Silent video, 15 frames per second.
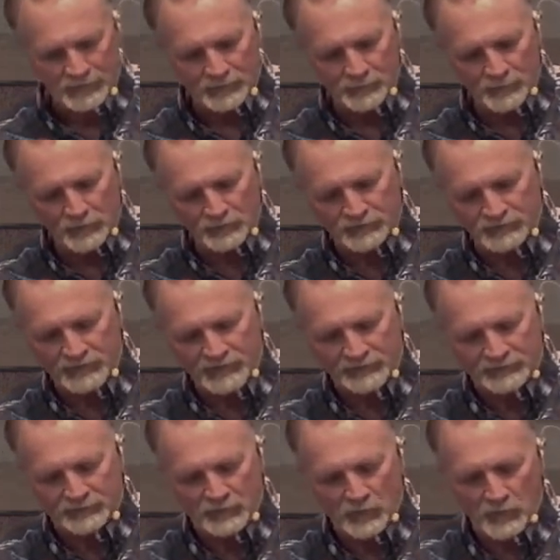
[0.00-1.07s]
the mercy and
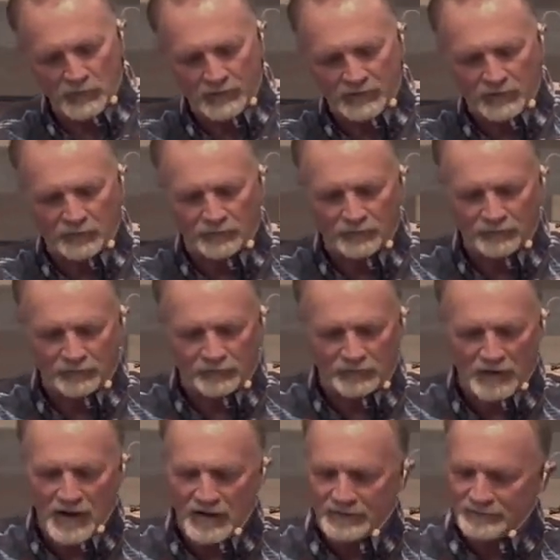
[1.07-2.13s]
slow anger of our
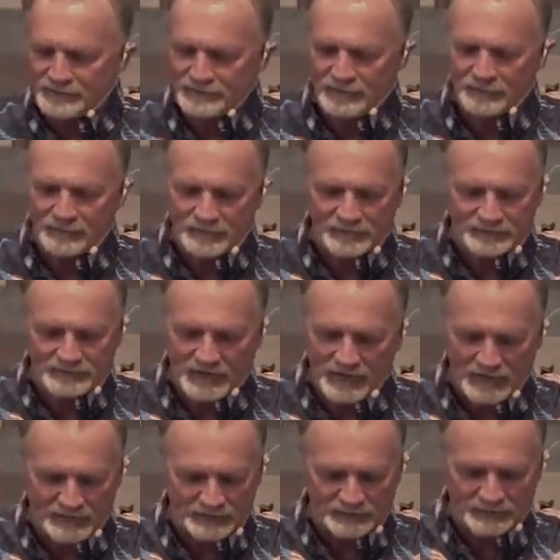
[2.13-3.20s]
God is something to
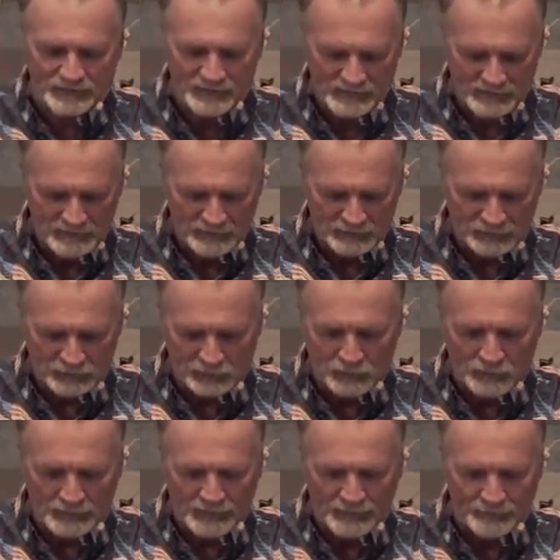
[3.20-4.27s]
say is
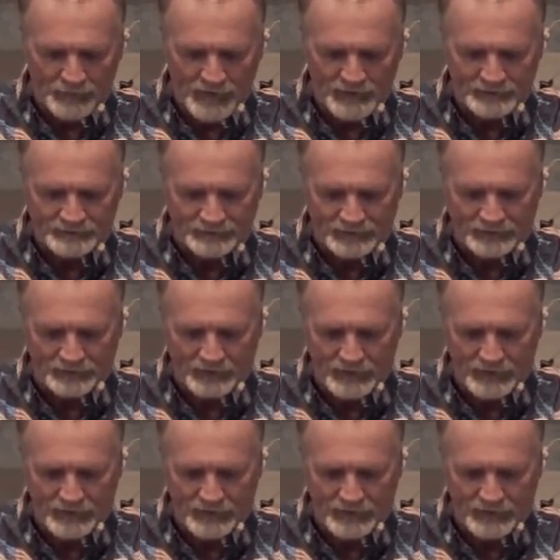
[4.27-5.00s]
truly amazing.